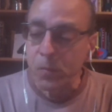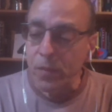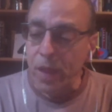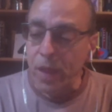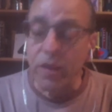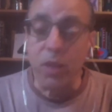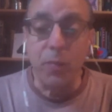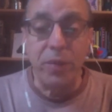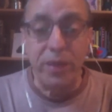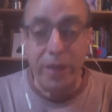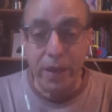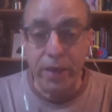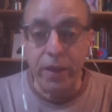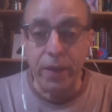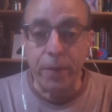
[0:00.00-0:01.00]
And in the
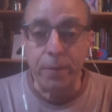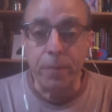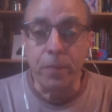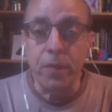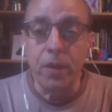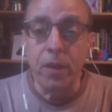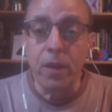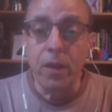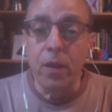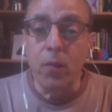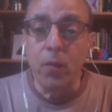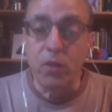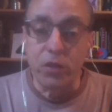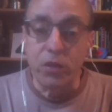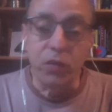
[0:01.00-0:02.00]
beginning,
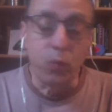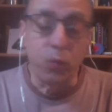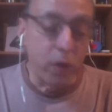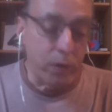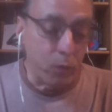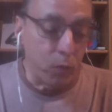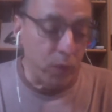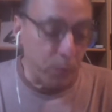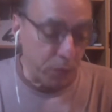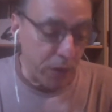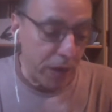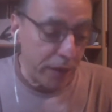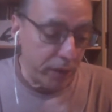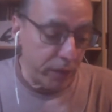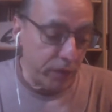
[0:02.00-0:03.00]
which is what we
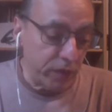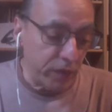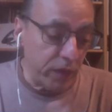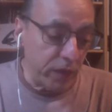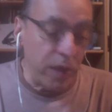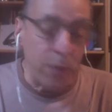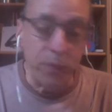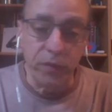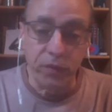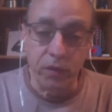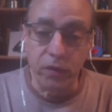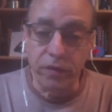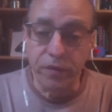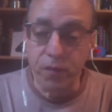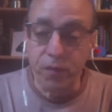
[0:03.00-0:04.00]
practiced in
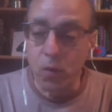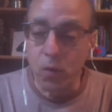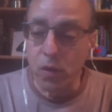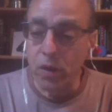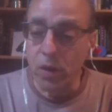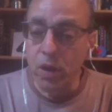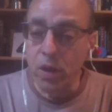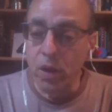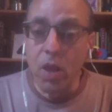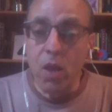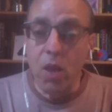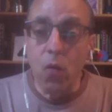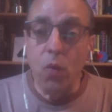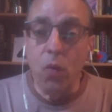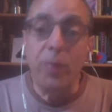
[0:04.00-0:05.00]
episode 4,
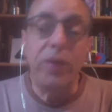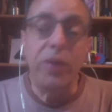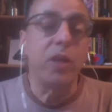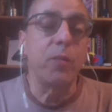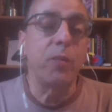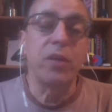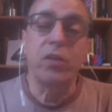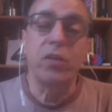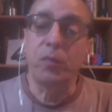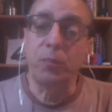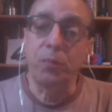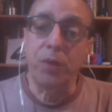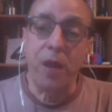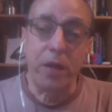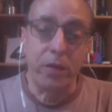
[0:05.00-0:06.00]
we begin by just
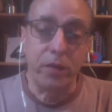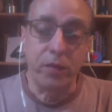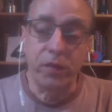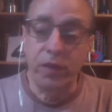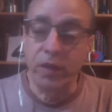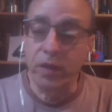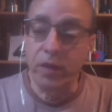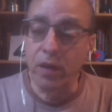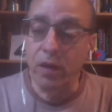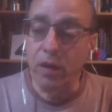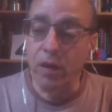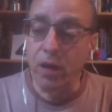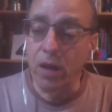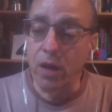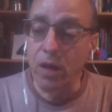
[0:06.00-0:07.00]
practicing,
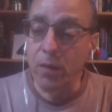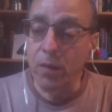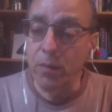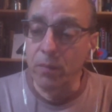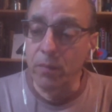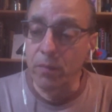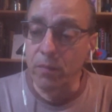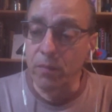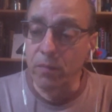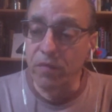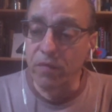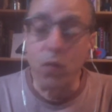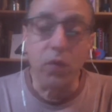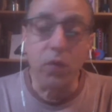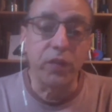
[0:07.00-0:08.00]

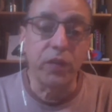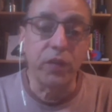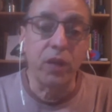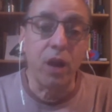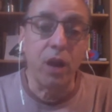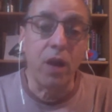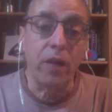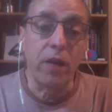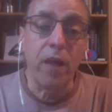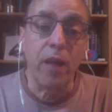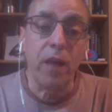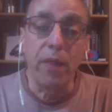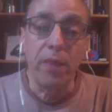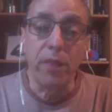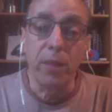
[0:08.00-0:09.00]
focusing on
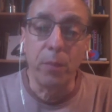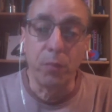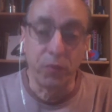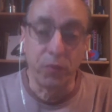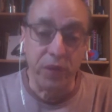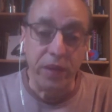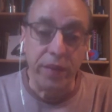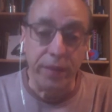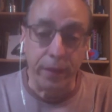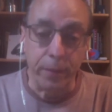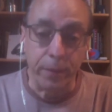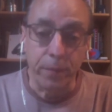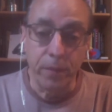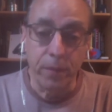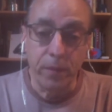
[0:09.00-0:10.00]
the breathing,
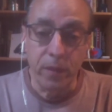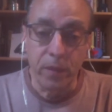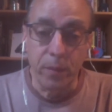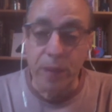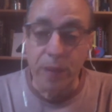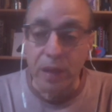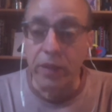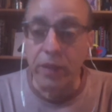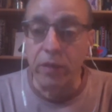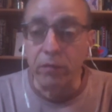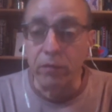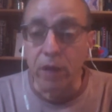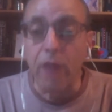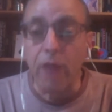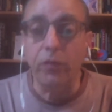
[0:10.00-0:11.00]
the belly
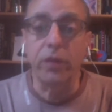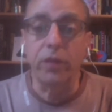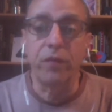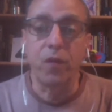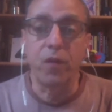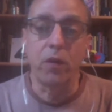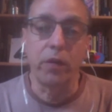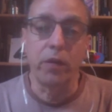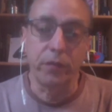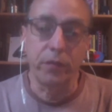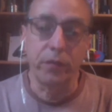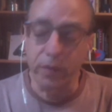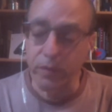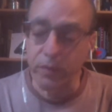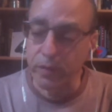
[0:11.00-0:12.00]
rising and falling,
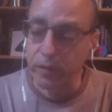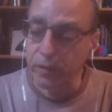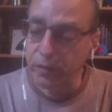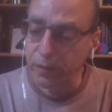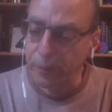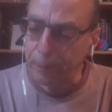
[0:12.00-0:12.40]
for instance.